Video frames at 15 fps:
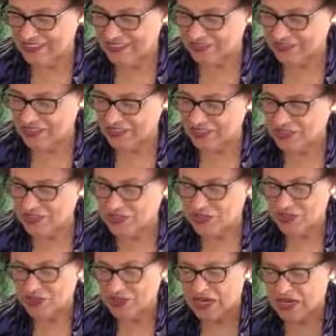We can use
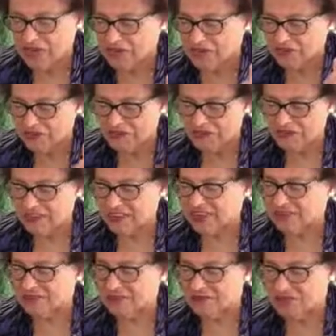our power of
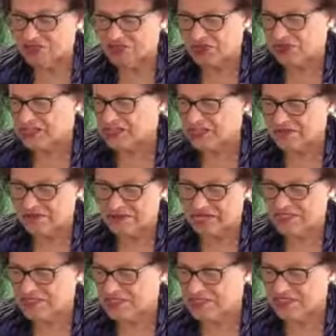wisdom, strength,
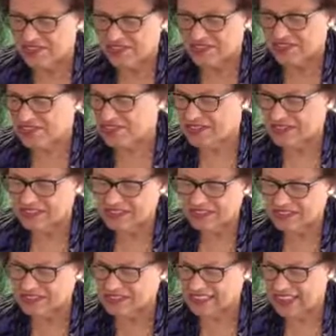imagination, love,
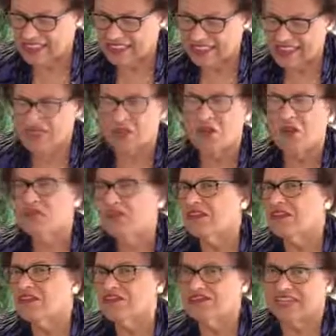understanding, and all
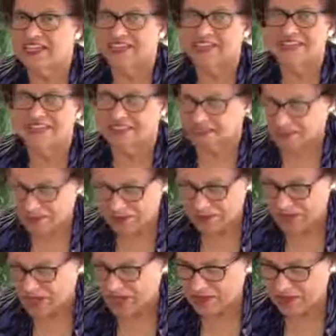our faculties, all
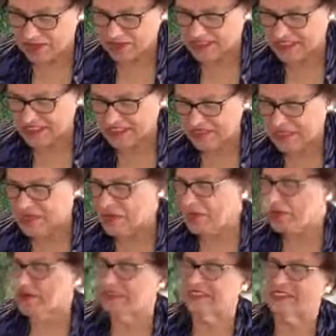our powers to get
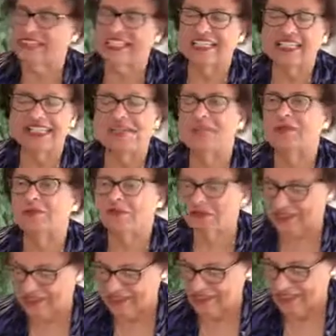help
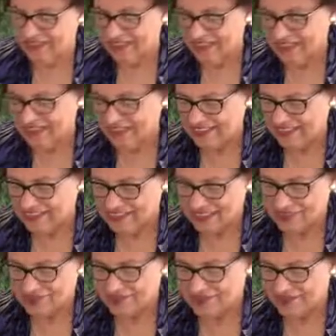and to
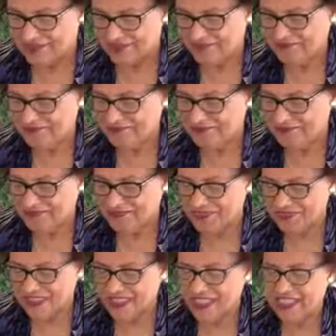get well.
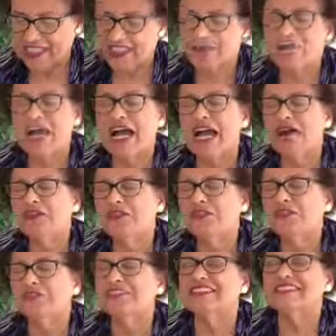The
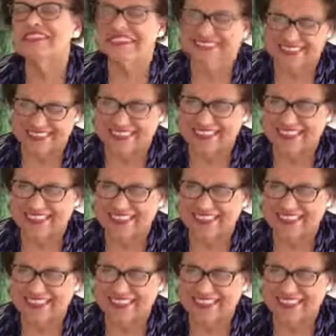power of release